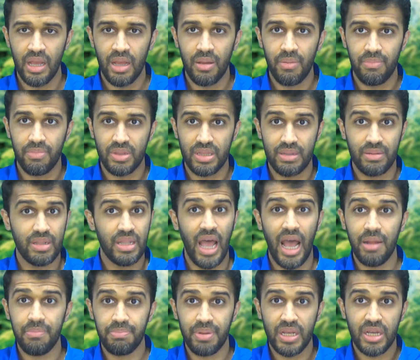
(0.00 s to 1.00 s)

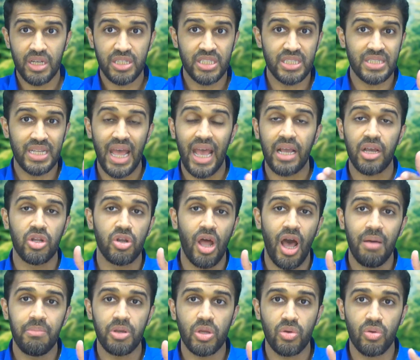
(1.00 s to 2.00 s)
not because it's
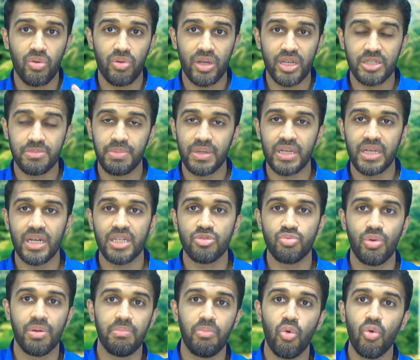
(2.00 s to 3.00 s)
economical, it's because
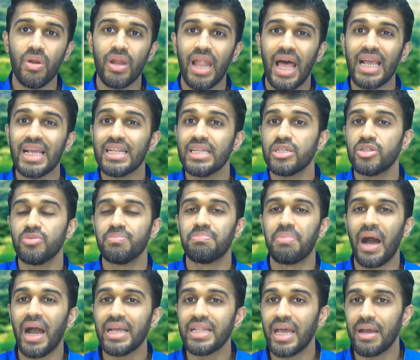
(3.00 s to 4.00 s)
we're more likely to
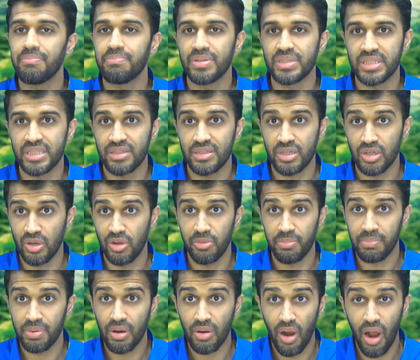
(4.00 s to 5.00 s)
buy that particular
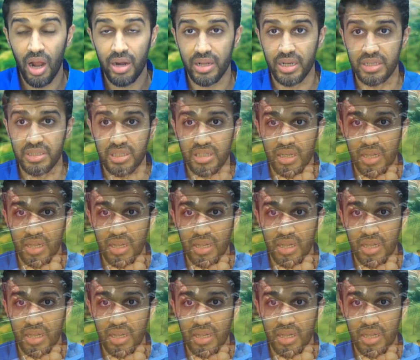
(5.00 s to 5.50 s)
product